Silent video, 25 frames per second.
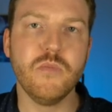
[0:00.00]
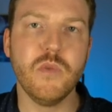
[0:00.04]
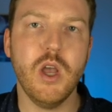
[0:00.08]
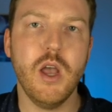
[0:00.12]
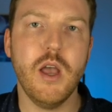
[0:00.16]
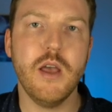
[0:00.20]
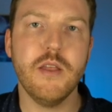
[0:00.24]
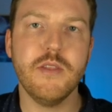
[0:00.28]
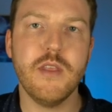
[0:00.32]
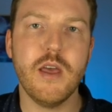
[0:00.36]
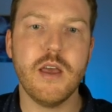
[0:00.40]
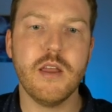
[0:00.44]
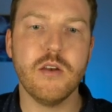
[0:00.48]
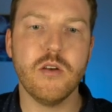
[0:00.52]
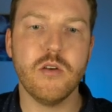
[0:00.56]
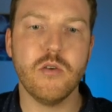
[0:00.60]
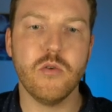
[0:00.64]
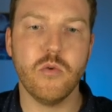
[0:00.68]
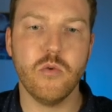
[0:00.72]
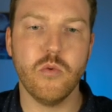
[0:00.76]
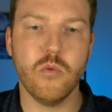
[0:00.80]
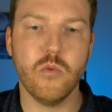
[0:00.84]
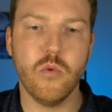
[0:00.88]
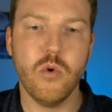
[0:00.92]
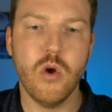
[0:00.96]
And then
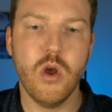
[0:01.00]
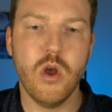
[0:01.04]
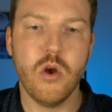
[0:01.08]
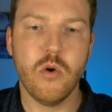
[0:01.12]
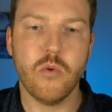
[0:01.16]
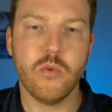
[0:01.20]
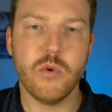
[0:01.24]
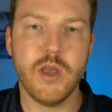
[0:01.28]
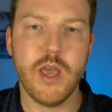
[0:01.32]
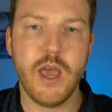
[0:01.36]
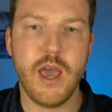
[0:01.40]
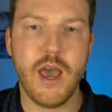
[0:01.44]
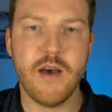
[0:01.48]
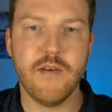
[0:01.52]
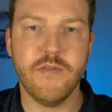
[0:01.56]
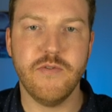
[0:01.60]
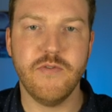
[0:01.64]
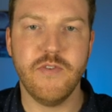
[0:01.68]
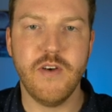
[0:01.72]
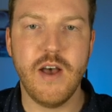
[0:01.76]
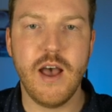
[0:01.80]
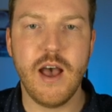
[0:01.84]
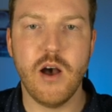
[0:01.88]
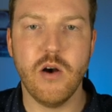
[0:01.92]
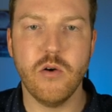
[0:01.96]
we have
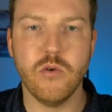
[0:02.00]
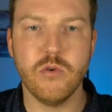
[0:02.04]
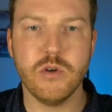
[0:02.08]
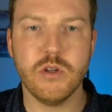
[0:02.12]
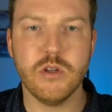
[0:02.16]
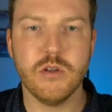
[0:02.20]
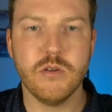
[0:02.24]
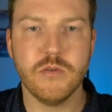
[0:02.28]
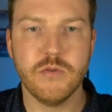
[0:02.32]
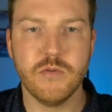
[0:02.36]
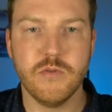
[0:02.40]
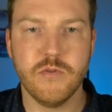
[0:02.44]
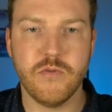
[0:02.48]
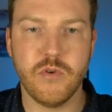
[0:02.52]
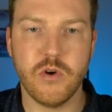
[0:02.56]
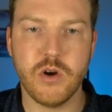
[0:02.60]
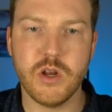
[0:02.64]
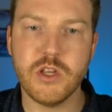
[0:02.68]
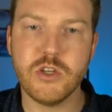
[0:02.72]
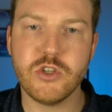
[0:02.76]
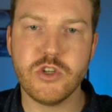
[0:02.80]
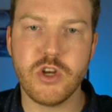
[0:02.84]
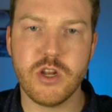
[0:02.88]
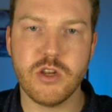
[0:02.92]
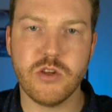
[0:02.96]
found for
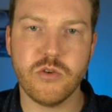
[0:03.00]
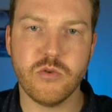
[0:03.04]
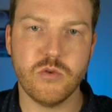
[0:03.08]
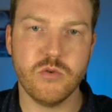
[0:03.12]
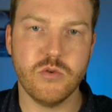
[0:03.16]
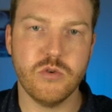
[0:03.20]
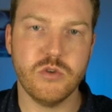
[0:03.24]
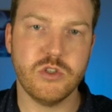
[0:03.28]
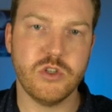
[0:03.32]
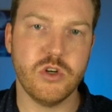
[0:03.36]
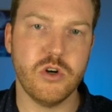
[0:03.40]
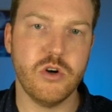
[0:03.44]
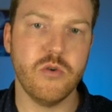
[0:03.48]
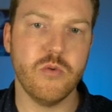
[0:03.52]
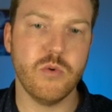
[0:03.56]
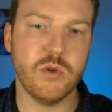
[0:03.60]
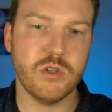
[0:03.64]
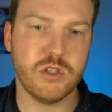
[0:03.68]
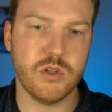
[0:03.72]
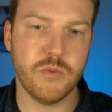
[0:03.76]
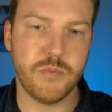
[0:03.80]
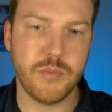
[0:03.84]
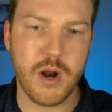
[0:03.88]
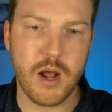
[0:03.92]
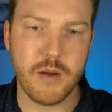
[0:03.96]
each annual return,
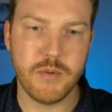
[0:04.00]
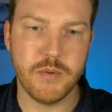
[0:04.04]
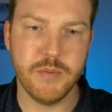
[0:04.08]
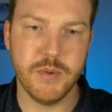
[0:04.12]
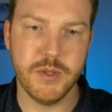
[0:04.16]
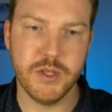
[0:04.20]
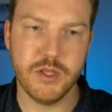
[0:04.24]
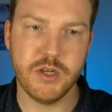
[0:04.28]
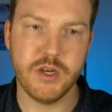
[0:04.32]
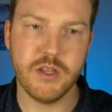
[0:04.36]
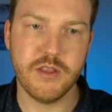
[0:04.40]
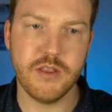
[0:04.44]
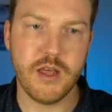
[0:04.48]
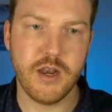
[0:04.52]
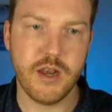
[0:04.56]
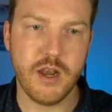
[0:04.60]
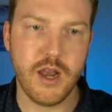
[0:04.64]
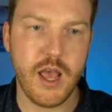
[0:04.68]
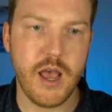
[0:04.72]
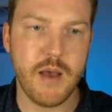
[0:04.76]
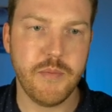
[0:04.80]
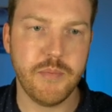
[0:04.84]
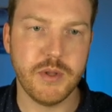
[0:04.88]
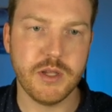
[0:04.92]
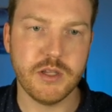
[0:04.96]
what's the probability that it
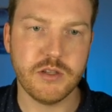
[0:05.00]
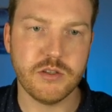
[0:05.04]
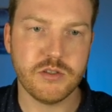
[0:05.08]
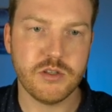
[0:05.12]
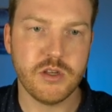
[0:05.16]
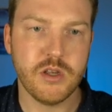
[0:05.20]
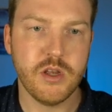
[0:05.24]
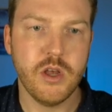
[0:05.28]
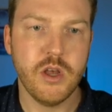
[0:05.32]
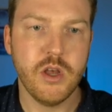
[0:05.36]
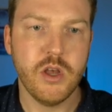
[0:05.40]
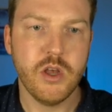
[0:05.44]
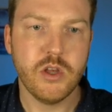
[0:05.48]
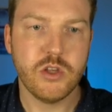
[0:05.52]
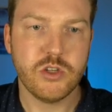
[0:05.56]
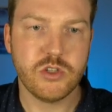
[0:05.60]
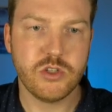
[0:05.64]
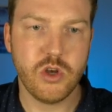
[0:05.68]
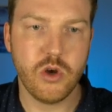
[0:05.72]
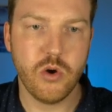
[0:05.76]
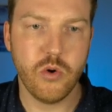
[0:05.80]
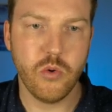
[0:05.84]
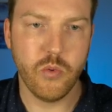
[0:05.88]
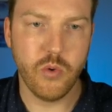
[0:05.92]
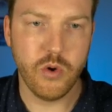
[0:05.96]
happens?
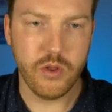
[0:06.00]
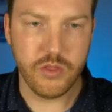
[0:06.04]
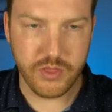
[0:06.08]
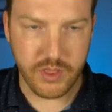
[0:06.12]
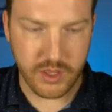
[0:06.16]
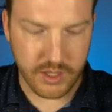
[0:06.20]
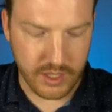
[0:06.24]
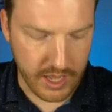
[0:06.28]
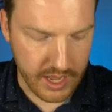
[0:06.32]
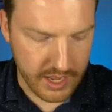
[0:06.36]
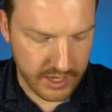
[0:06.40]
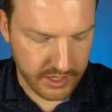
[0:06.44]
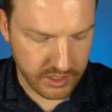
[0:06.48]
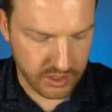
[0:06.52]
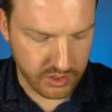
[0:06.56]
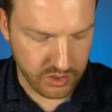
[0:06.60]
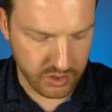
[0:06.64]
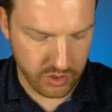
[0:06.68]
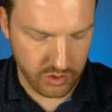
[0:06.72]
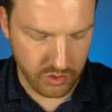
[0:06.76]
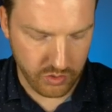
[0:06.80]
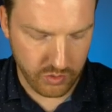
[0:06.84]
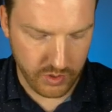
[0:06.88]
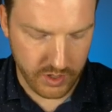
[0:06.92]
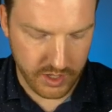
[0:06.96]
So one thing I can
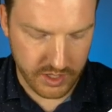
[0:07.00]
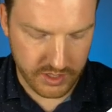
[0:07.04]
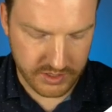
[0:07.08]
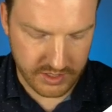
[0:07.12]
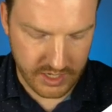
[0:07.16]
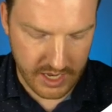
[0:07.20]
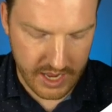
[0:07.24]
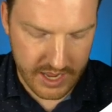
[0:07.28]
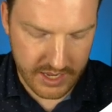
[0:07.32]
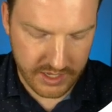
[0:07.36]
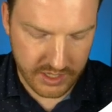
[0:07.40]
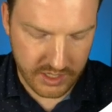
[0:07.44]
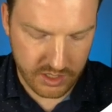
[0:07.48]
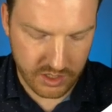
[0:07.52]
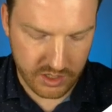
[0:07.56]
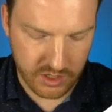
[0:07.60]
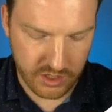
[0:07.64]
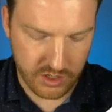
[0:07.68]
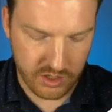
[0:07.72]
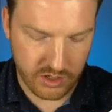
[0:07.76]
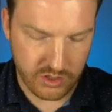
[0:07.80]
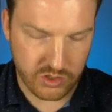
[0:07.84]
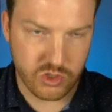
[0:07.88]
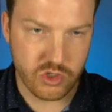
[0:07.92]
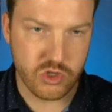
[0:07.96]
do is I
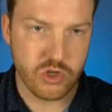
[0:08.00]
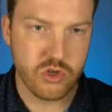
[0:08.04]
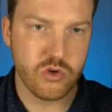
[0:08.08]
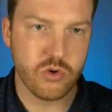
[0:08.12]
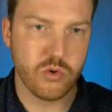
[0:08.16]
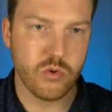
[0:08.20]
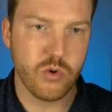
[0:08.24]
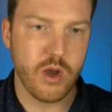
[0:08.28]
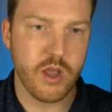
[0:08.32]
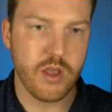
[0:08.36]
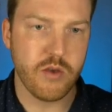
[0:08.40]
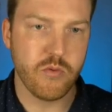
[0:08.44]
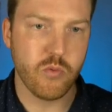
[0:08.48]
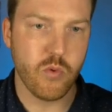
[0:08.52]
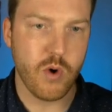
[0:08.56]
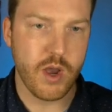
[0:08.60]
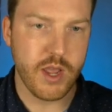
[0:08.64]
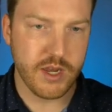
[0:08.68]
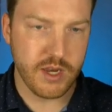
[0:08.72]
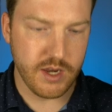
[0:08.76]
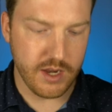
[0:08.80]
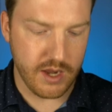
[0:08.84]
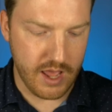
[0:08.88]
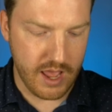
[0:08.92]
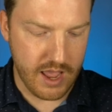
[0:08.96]
can do a
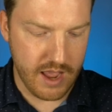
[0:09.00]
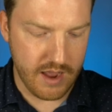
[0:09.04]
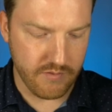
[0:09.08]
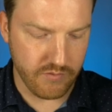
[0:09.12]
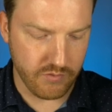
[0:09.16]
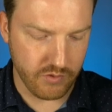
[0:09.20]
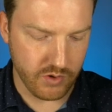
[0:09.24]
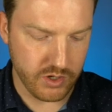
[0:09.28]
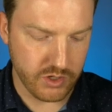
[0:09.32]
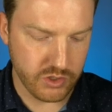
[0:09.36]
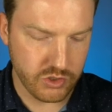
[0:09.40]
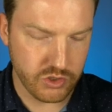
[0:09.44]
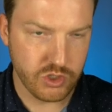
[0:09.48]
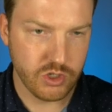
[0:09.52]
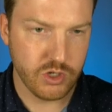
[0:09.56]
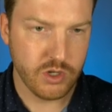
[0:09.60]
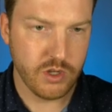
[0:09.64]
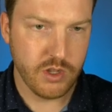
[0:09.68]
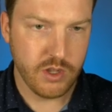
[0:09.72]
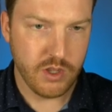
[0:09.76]
weighted average